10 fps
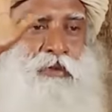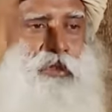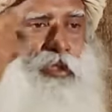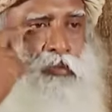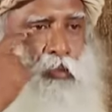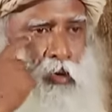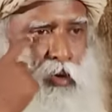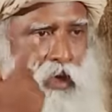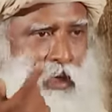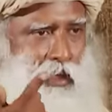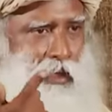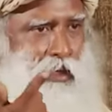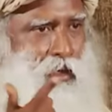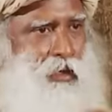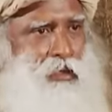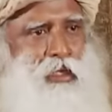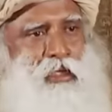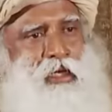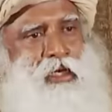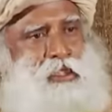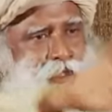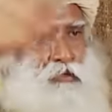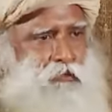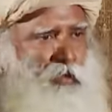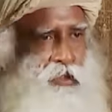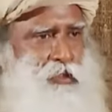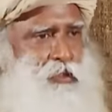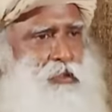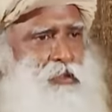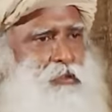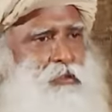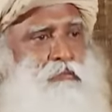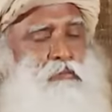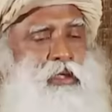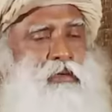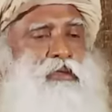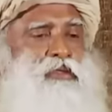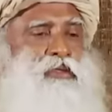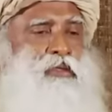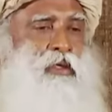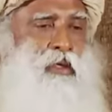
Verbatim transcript: is more clear than the rest of the faces because